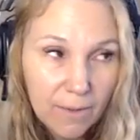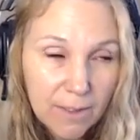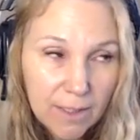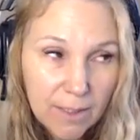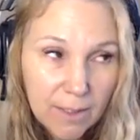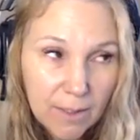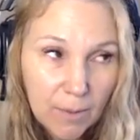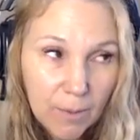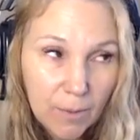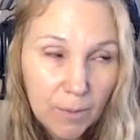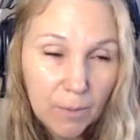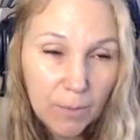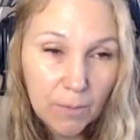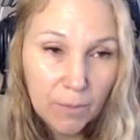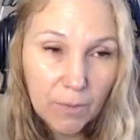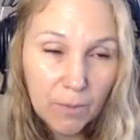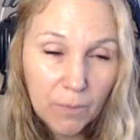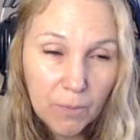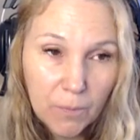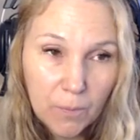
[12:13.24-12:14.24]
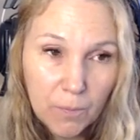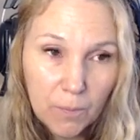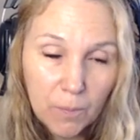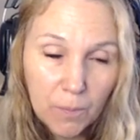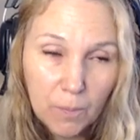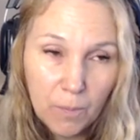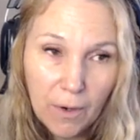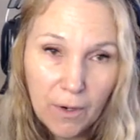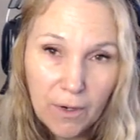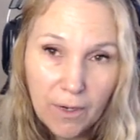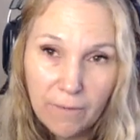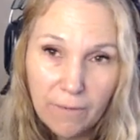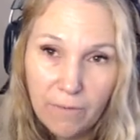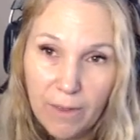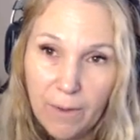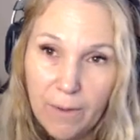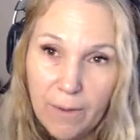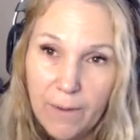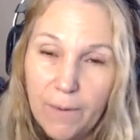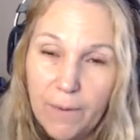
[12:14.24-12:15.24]
So the part of
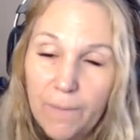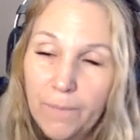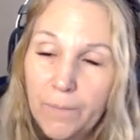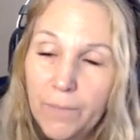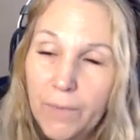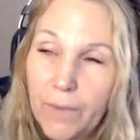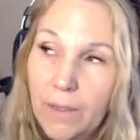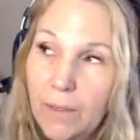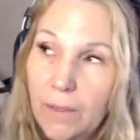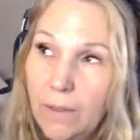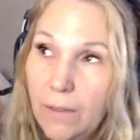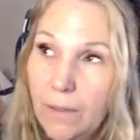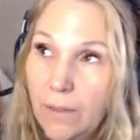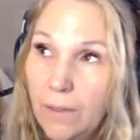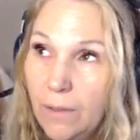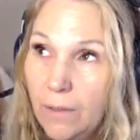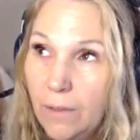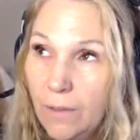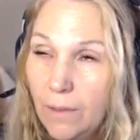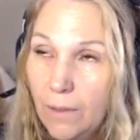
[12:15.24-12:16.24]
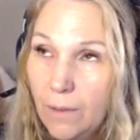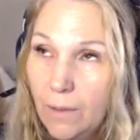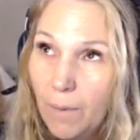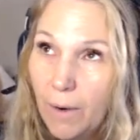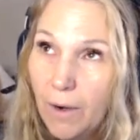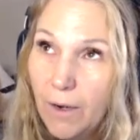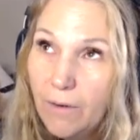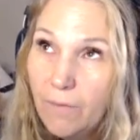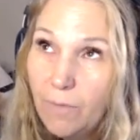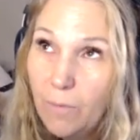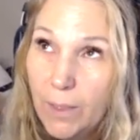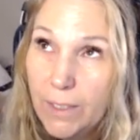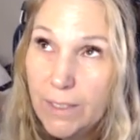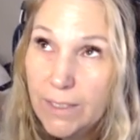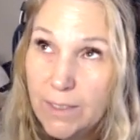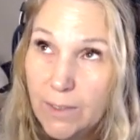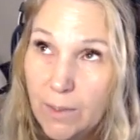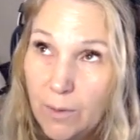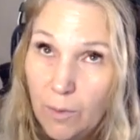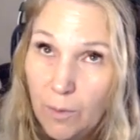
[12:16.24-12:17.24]
the part of
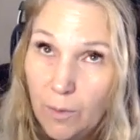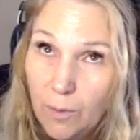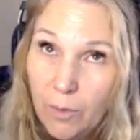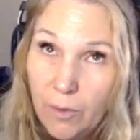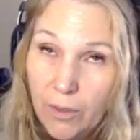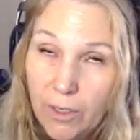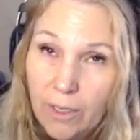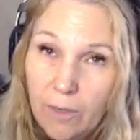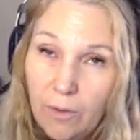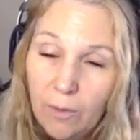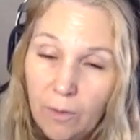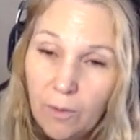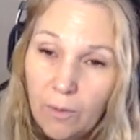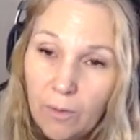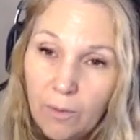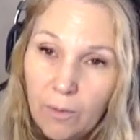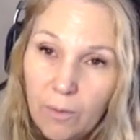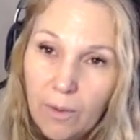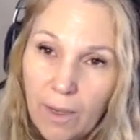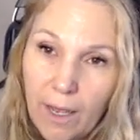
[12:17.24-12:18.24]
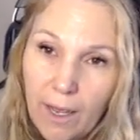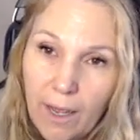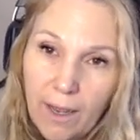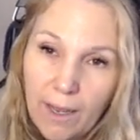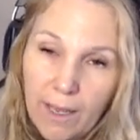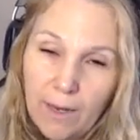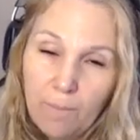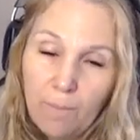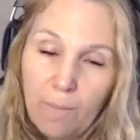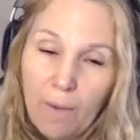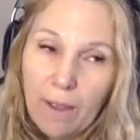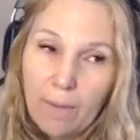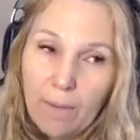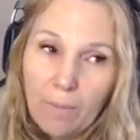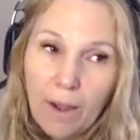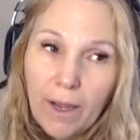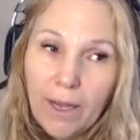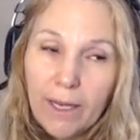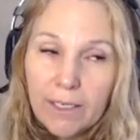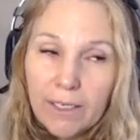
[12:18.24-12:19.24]
what's so critical in my
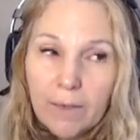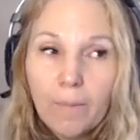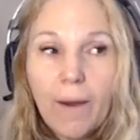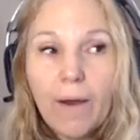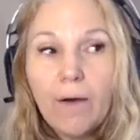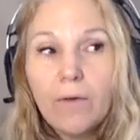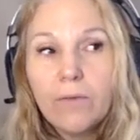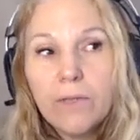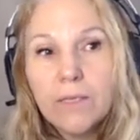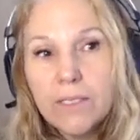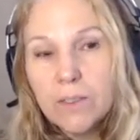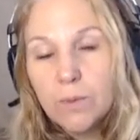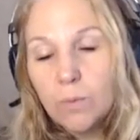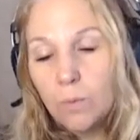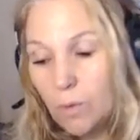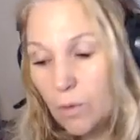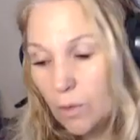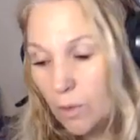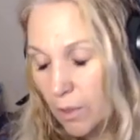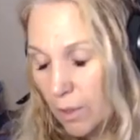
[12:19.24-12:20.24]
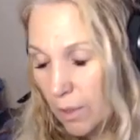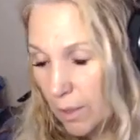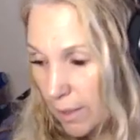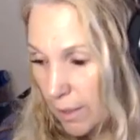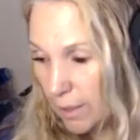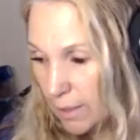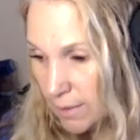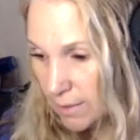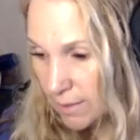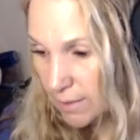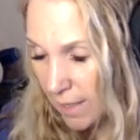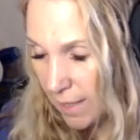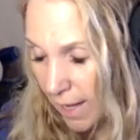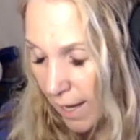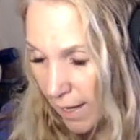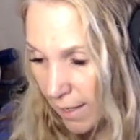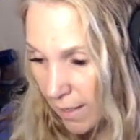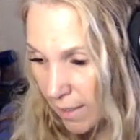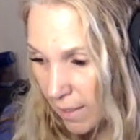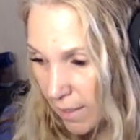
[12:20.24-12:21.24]
mind about this work is
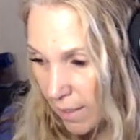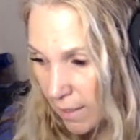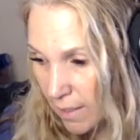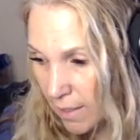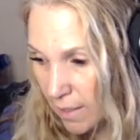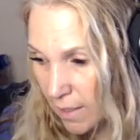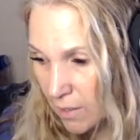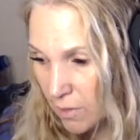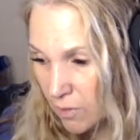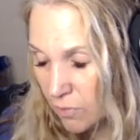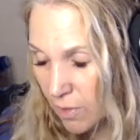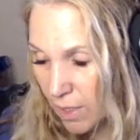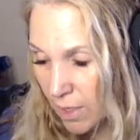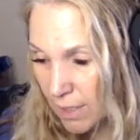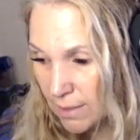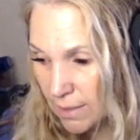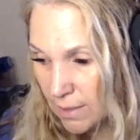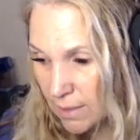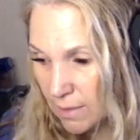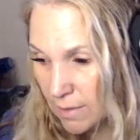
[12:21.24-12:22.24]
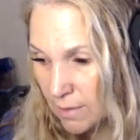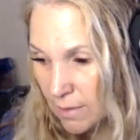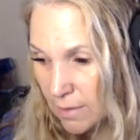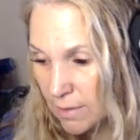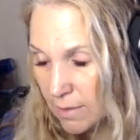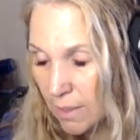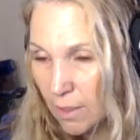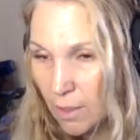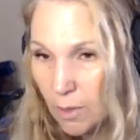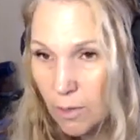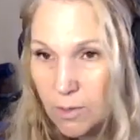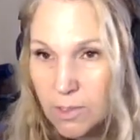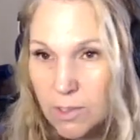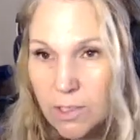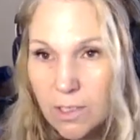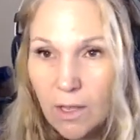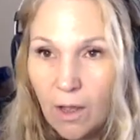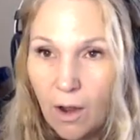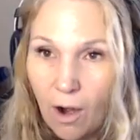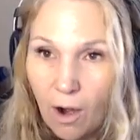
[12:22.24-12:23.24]
that it goes
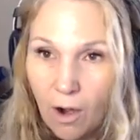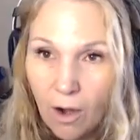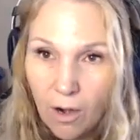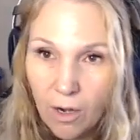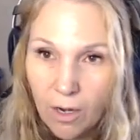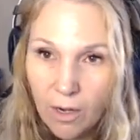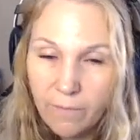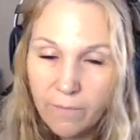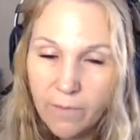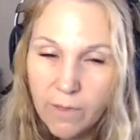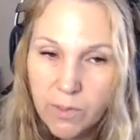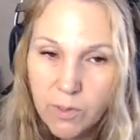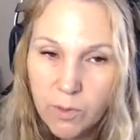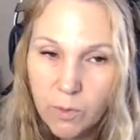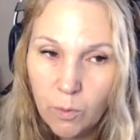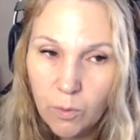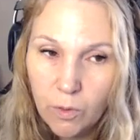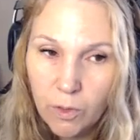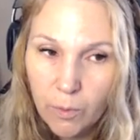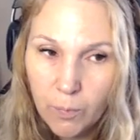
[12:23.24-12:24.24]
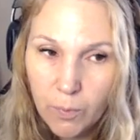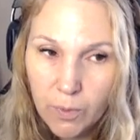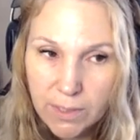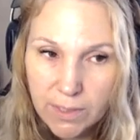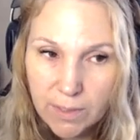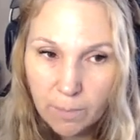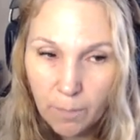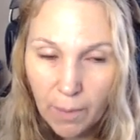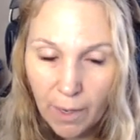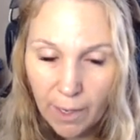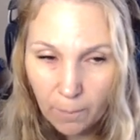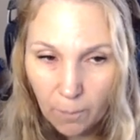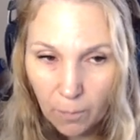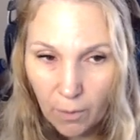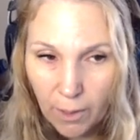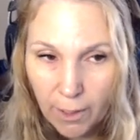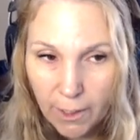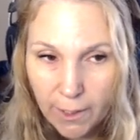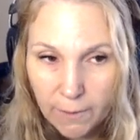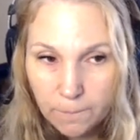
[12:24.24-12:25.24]
to the heart of the school to prison
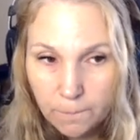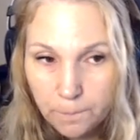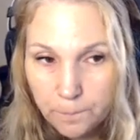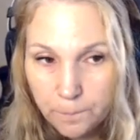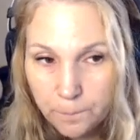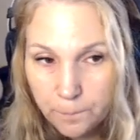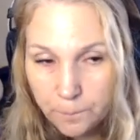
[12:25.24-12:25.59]
pipeline.